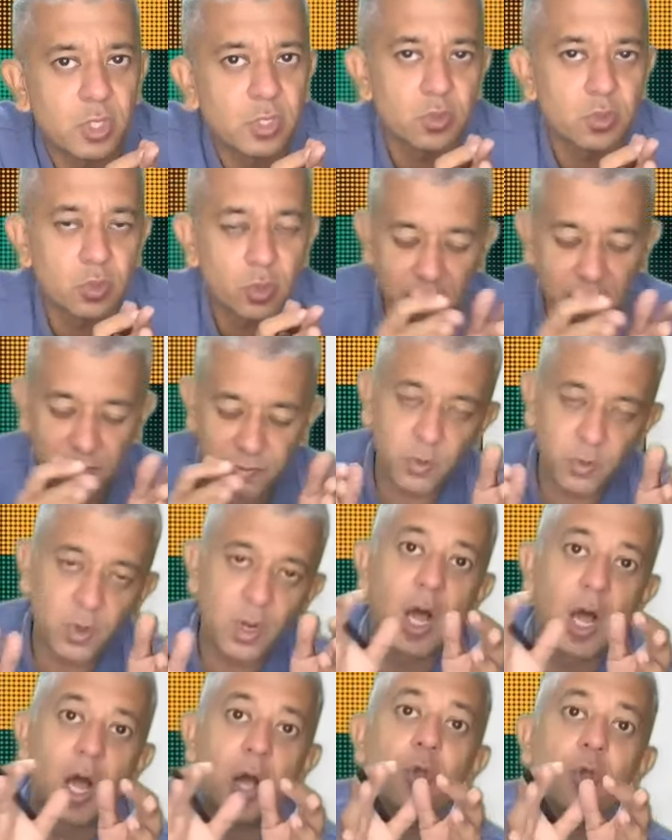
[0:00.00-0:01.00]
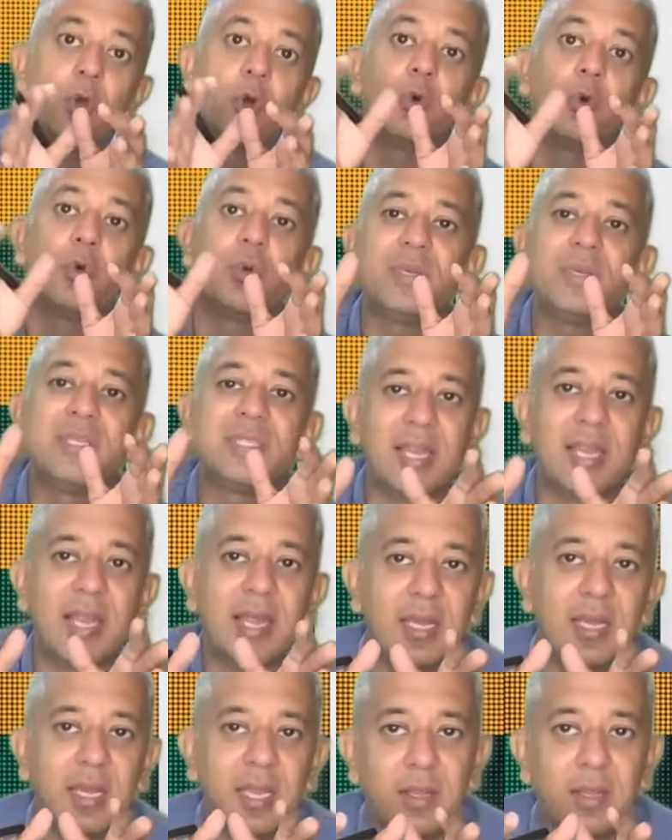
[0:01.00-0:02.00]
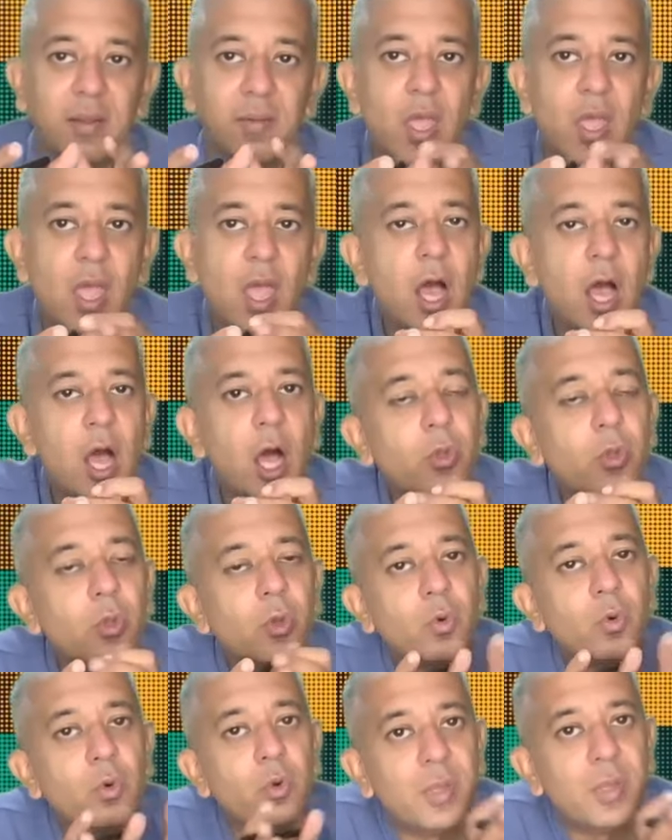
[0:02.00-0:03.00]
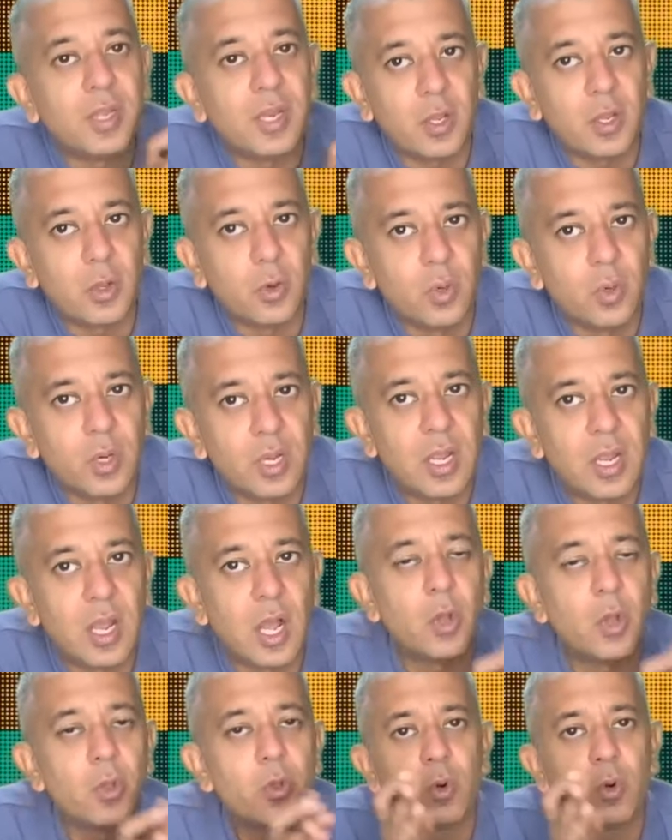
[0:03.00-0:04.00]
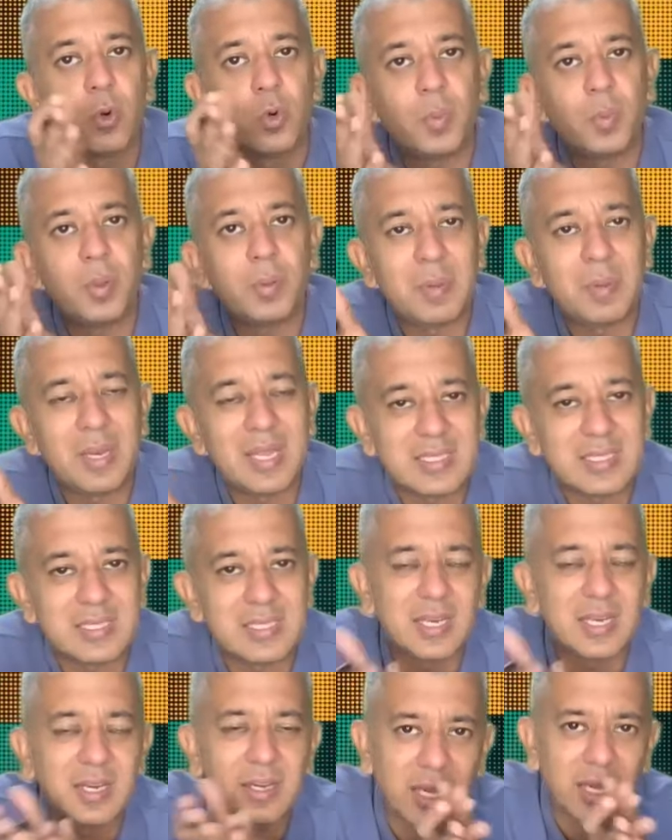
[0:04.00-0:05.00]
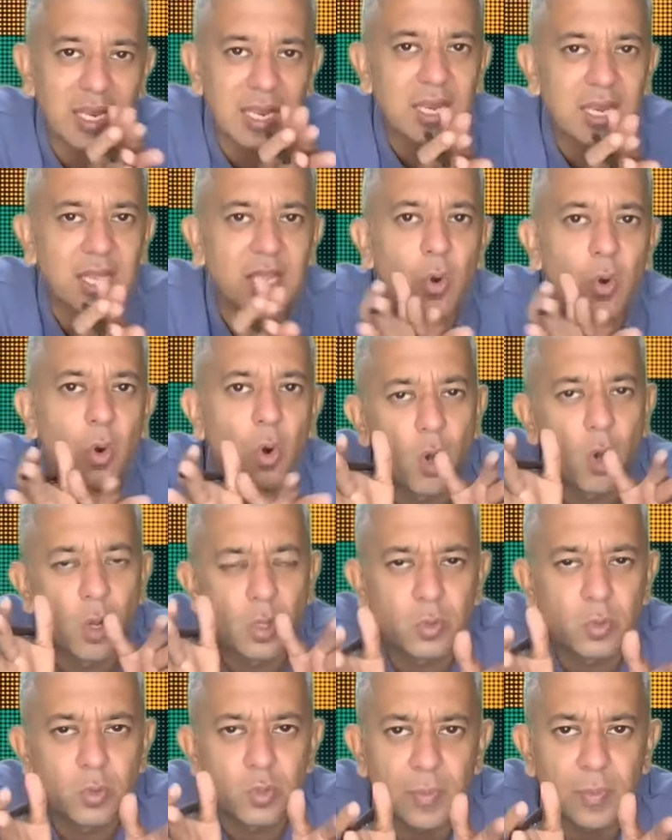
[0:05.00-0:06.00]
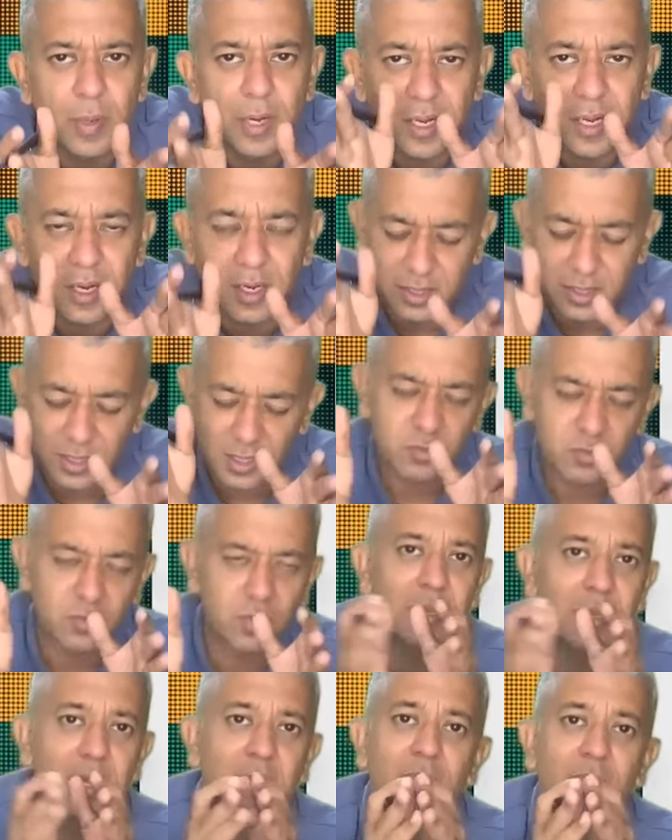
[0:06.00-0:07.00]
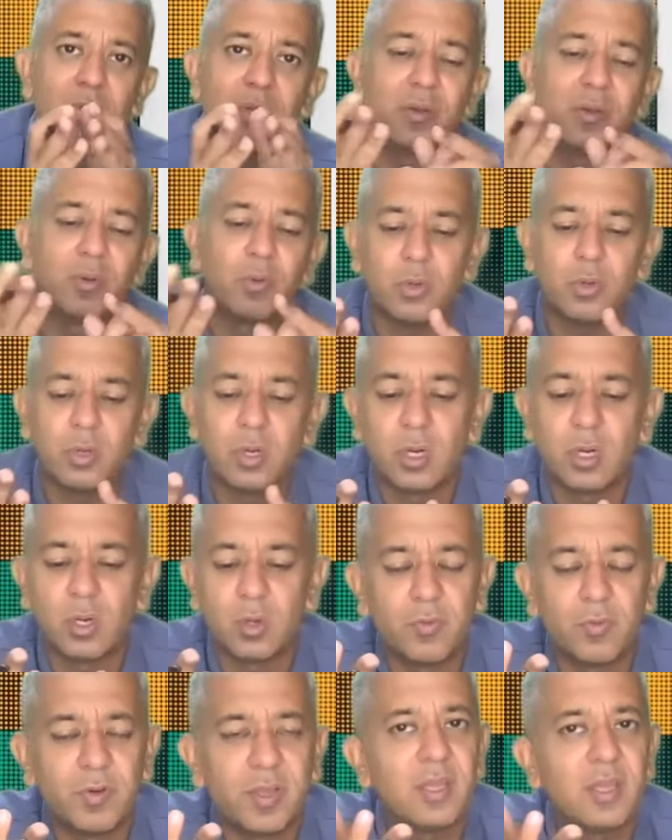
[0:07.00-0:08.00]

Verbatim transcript: So therefore, how you're going to be selecting, how you're going to be recruiting, how you're going to be placing, training, all those particular things will be coming over here.